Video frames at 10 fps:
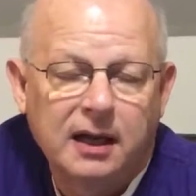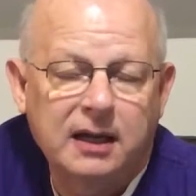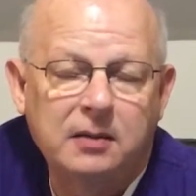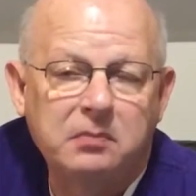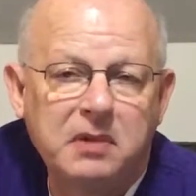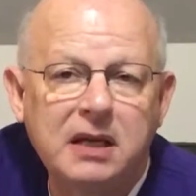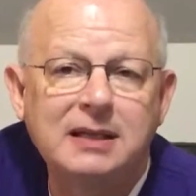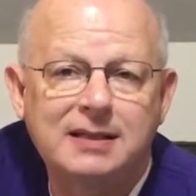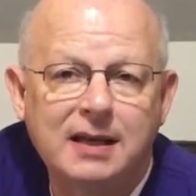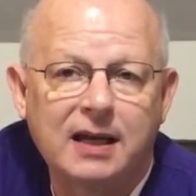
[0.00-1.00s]
and in
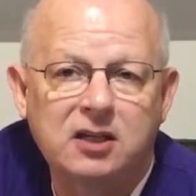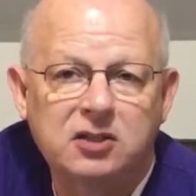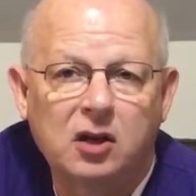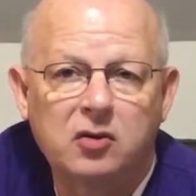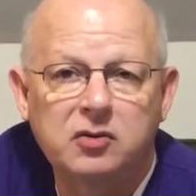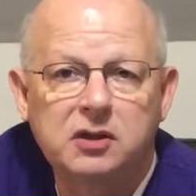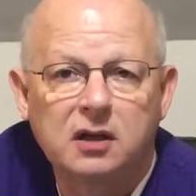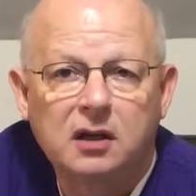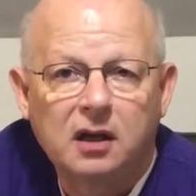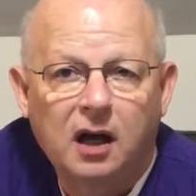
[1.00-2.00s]
many states, those